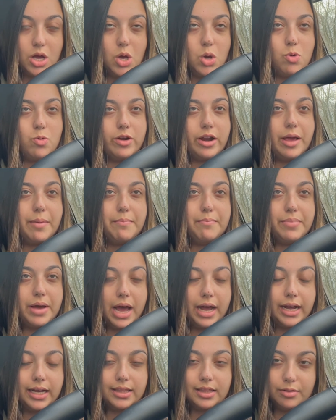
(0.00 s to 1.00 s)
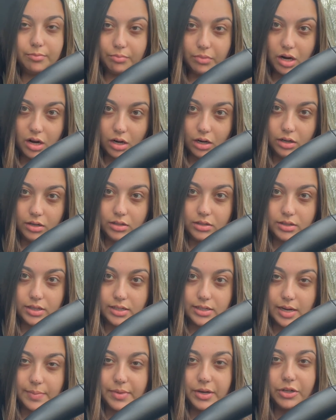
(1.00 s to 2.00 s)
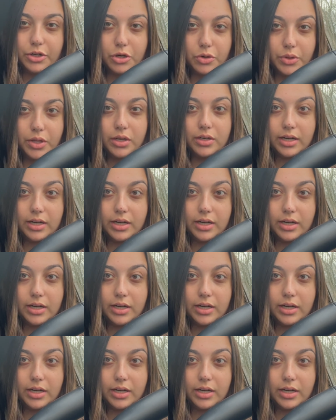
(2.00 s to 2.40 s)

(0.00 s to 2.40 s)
when I'm back at the mall because I'm gonna go there